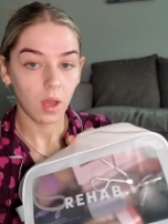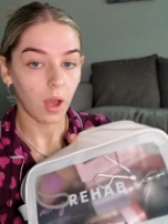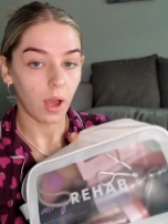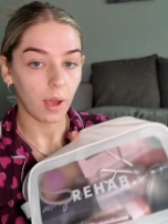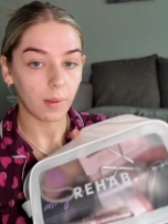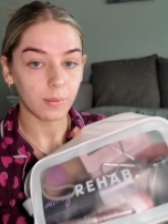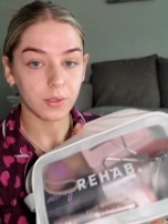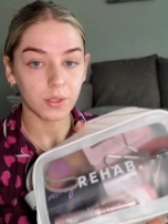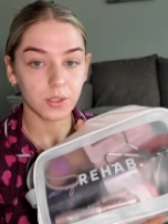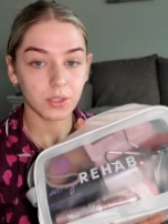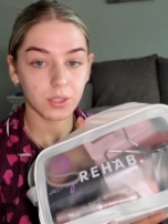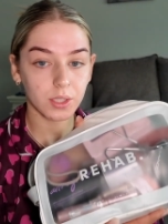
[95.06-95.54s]

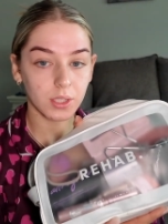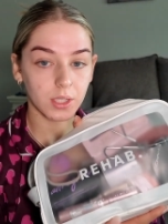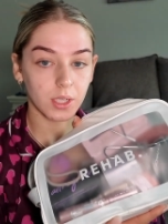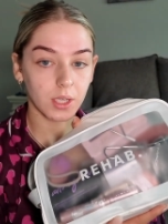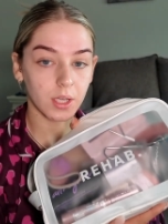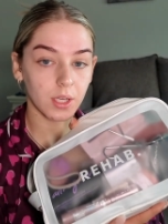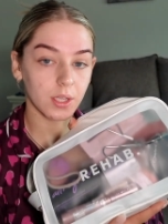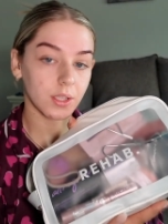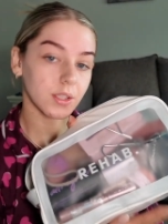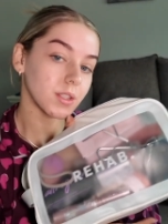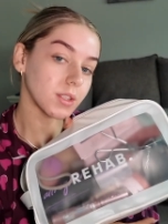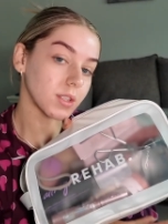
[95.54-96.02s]
I'm just
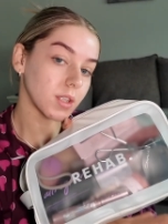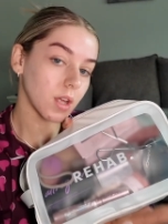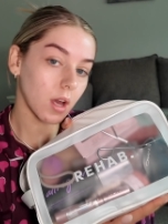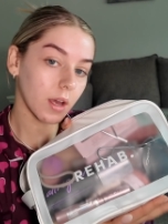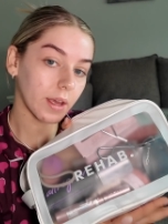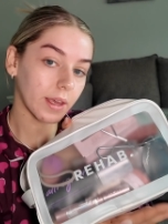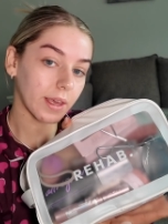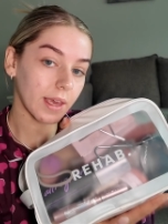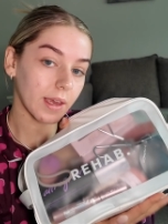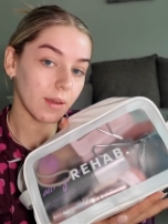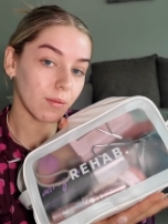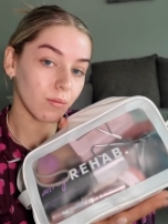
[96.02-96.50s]
gonna
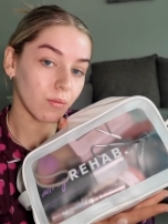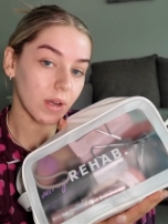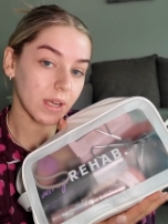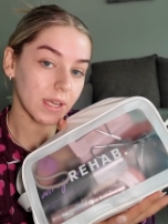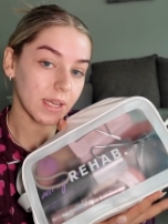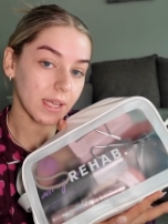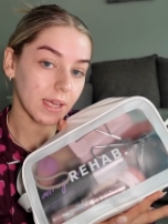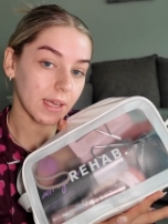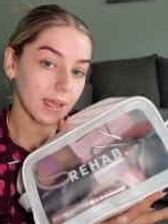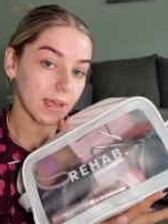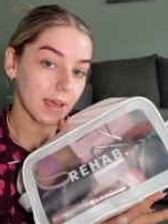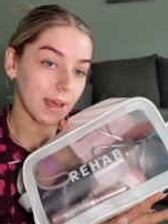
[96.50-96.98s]
start getting
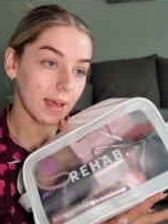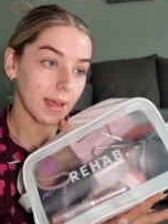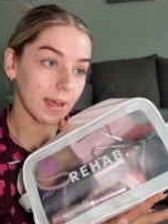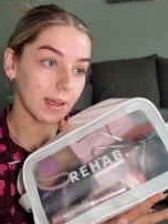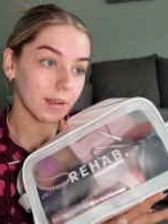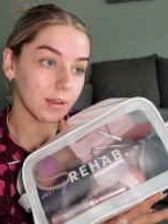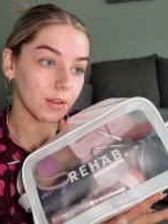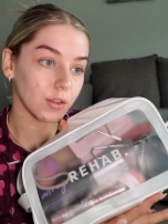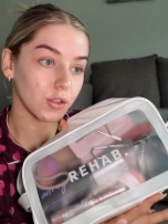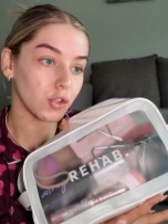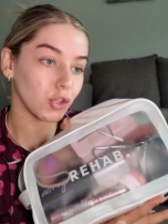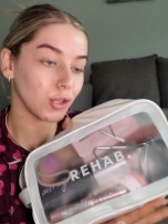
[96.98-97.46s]
ready
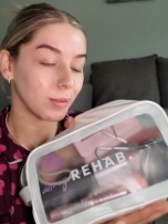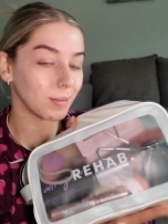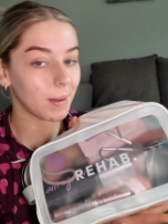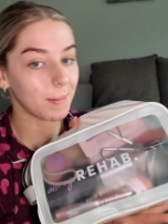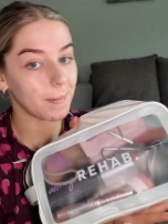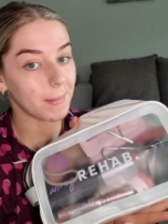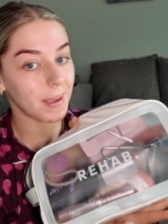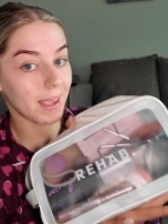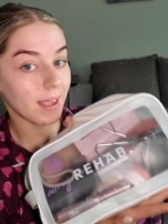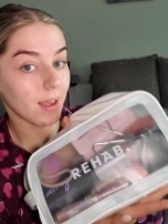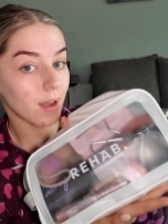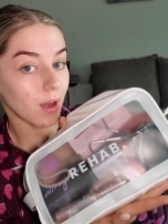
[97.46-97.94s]
and do my
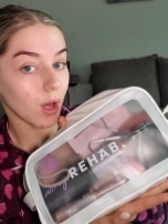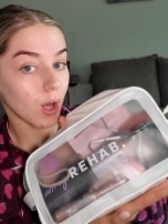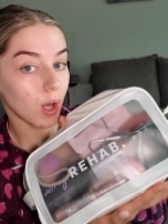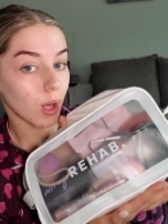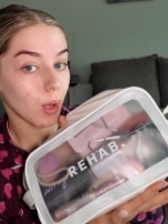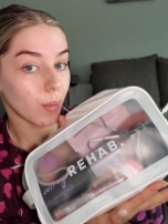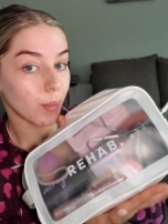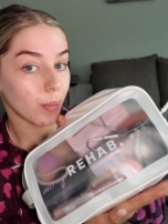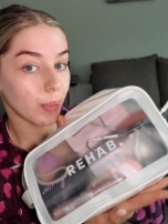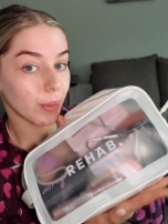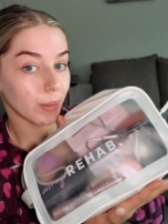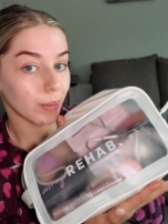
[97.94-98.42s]

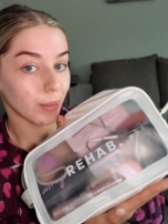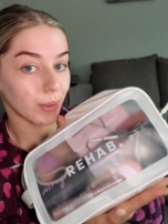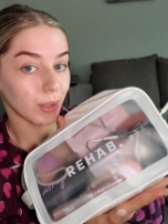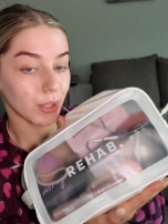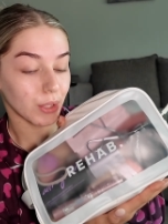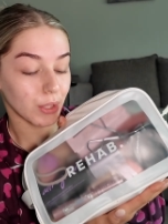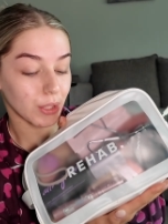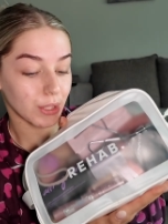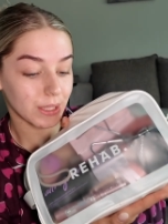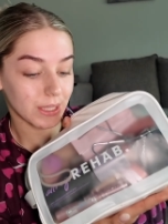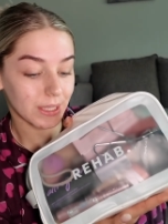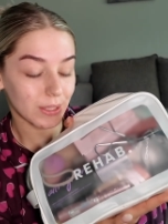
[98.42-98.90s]
makeup
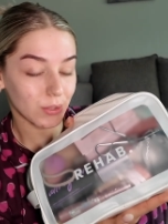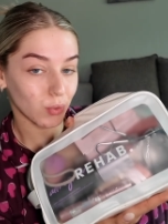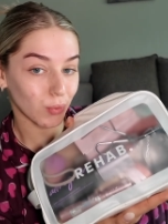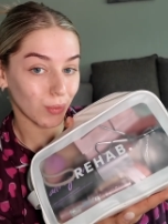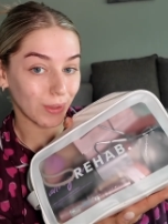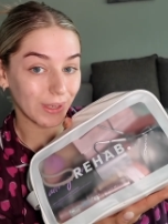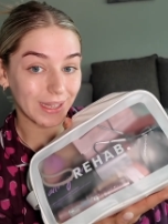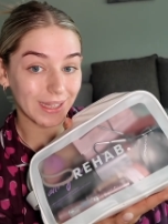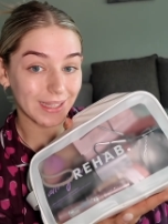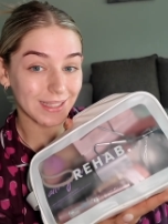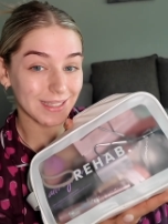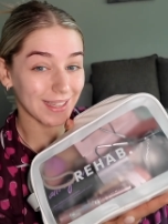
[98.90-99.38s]
because it's
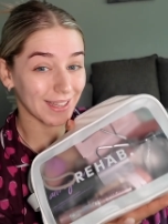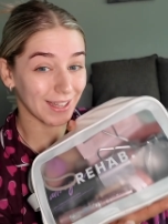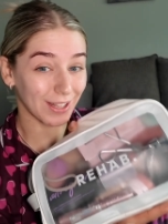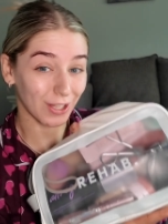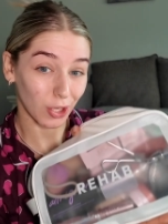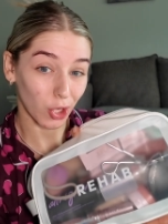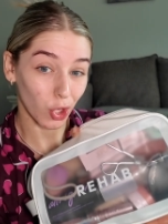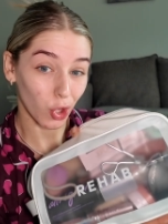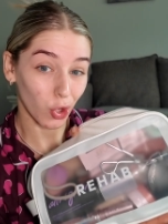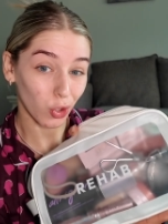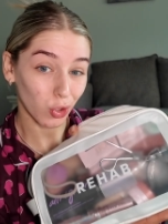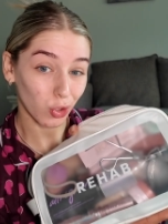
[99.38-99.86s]
already 10
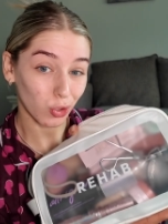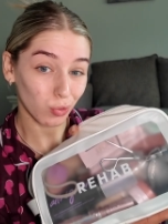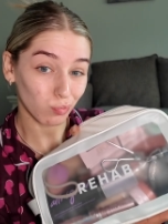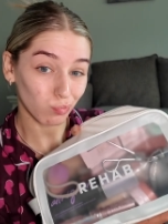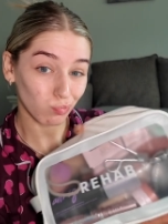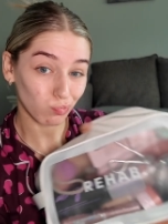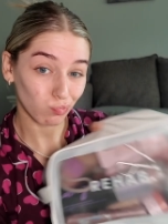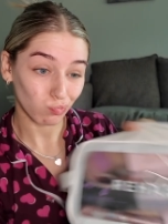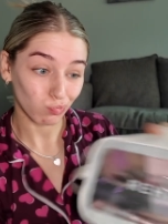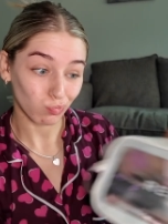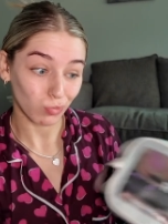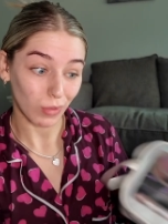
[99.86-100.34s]
o'clock
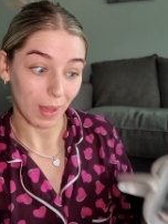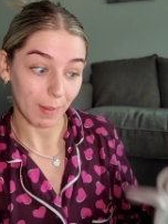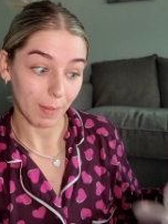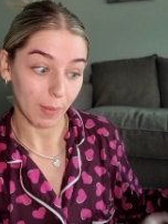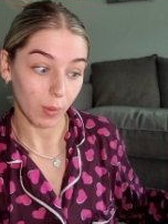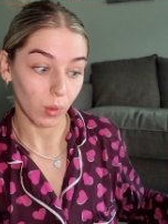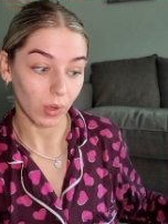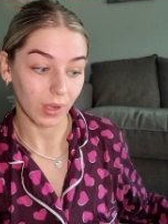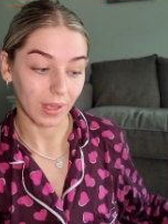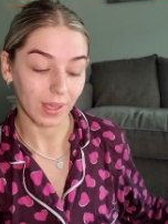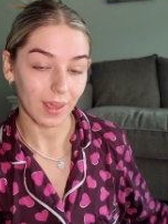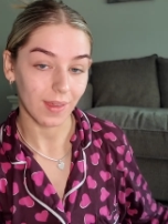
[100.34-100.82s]
and we
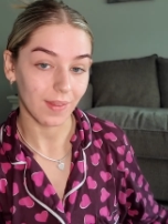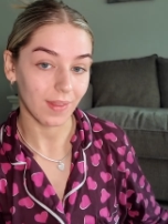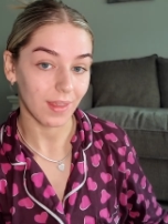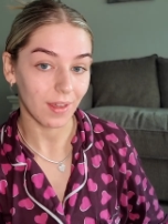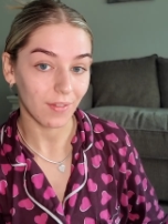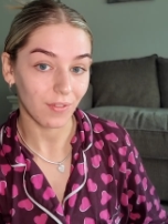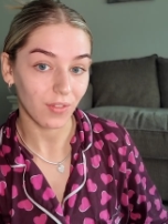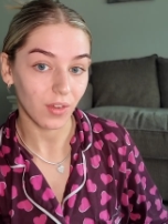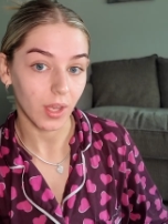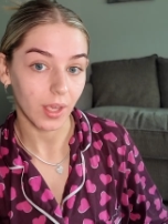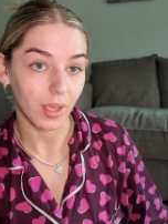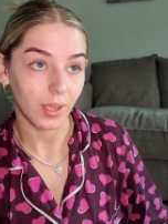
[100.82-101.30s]
wanna get there
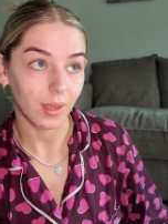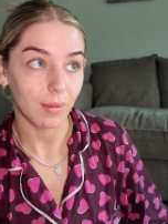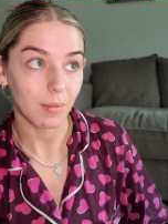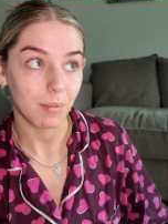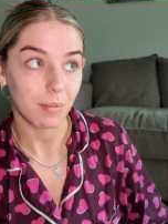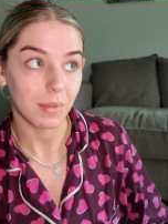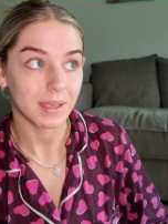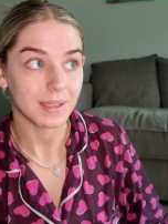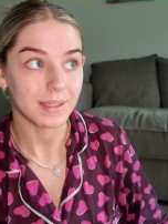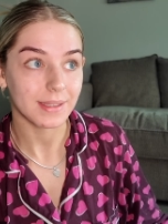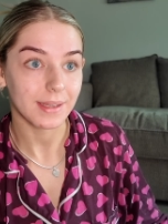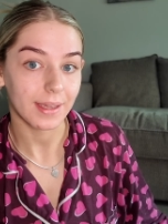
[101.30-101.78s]
for like
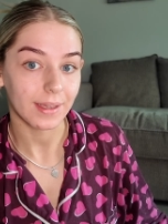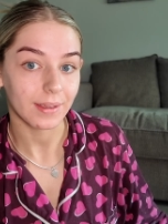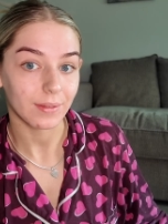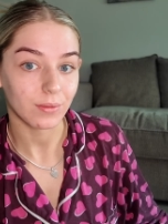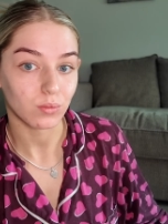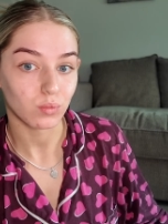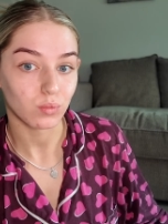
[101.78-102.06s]
midday.